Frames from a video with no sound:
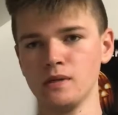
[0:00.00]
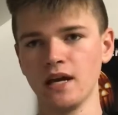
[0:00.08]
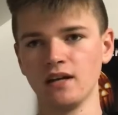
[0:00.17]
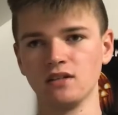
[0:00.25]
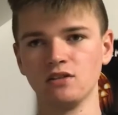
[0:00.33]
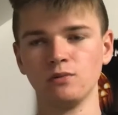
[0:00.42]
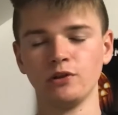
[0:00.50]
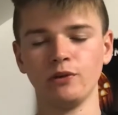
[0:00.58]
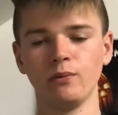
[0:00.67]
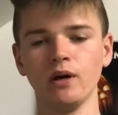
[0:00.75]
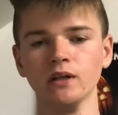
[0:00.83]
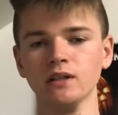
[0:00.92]
cast as
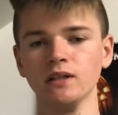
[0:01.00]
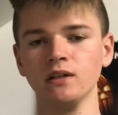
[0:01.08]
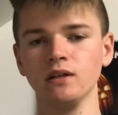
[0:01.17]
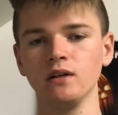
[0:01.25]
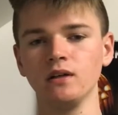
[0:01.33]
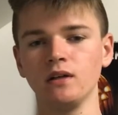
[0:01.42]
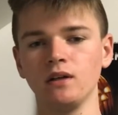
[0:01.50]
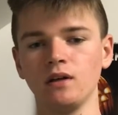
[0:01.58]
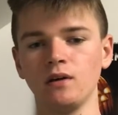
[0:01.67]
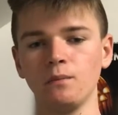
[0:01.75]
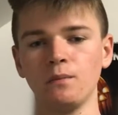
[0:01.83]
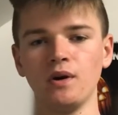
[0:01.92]
Willy Wonka.
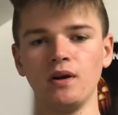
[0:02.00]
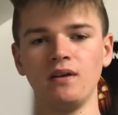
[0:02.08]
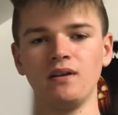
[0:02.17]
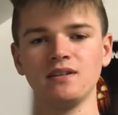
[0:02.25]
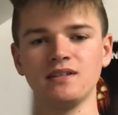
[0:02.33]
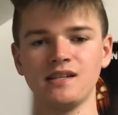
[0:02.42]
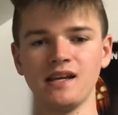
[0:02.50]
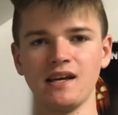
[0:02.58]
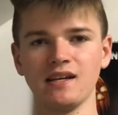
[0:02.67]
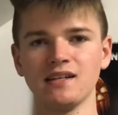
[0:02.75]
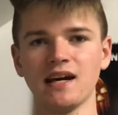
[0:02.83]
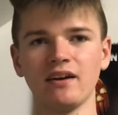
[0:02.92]
But
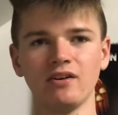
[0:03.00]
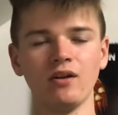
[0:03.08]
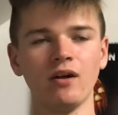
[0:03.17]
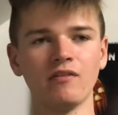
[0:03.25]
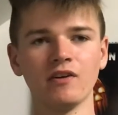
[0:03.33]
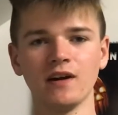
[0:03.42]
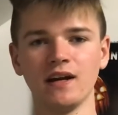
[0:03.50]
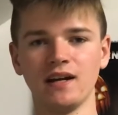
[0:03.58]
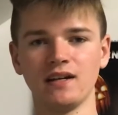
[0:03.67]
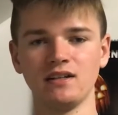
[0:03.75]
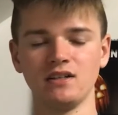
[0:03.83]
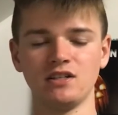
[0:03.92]
seeing Donald Glover
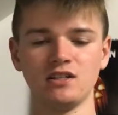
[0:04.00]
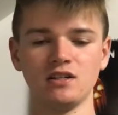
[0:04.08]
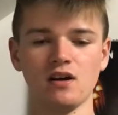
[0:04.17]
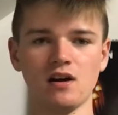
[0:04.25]
and